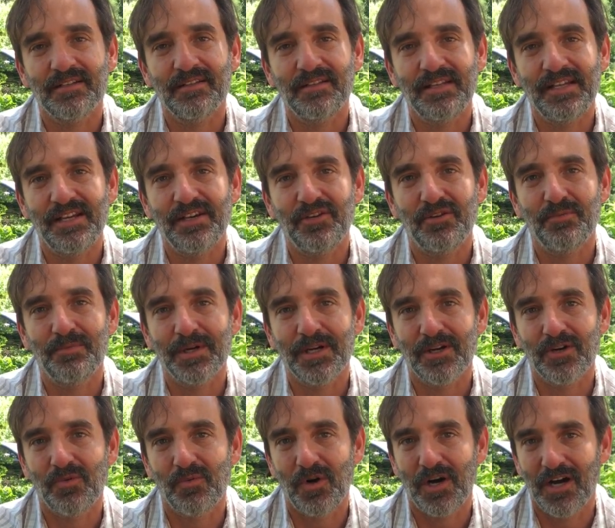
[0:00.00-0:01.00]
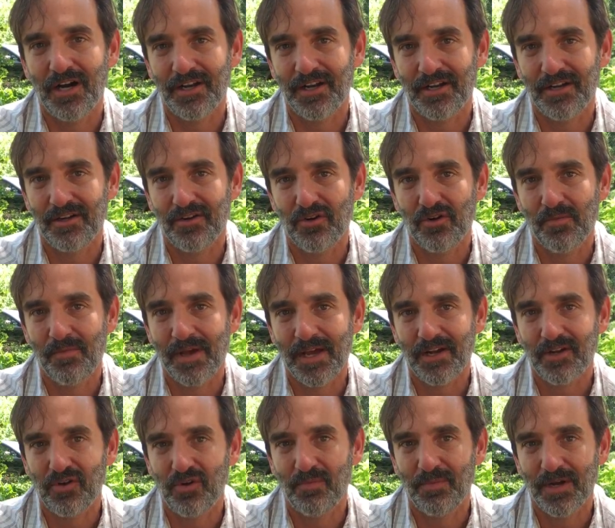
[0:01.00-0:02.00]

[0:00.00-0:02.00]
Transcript: legal marijuana or medical